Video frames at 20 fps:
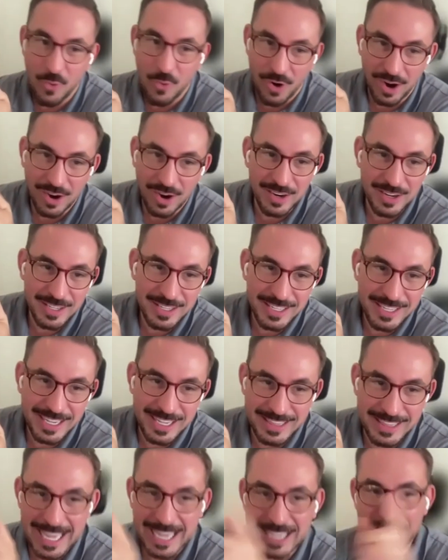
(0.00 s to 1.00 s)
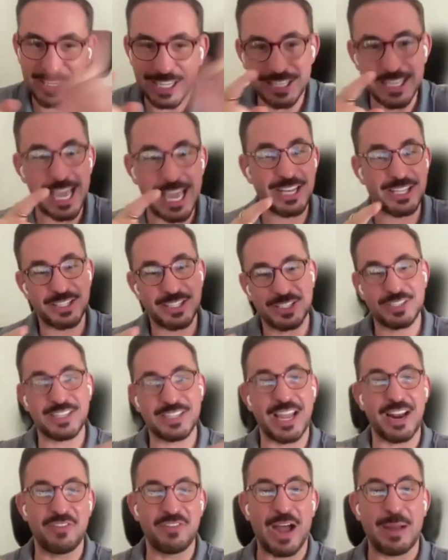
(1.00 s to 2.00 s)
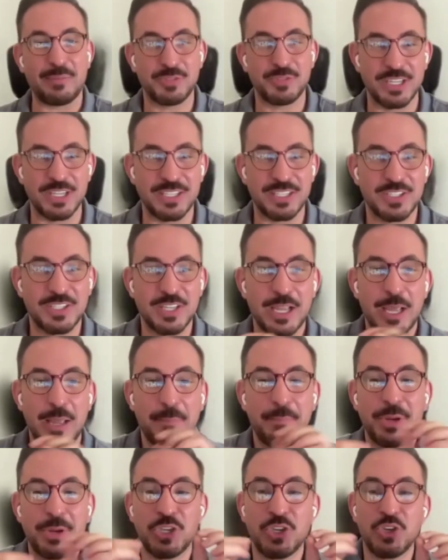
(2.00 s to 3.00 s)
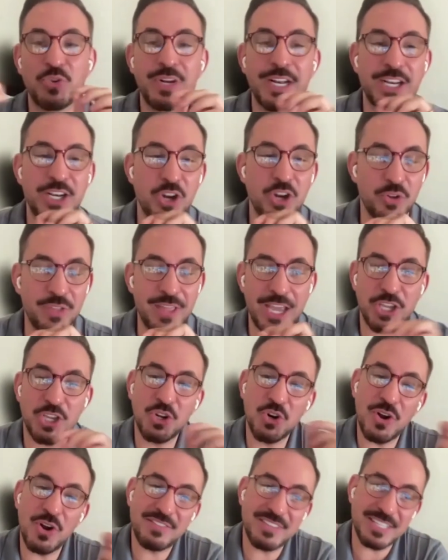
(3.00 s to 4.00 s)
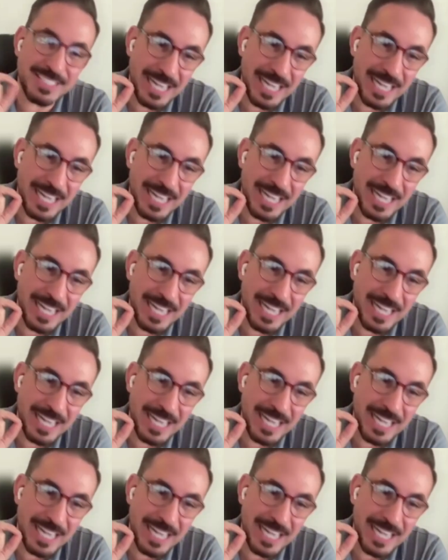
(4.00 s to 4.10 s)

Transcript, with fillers: 34. in that set of options, but you didn't know that.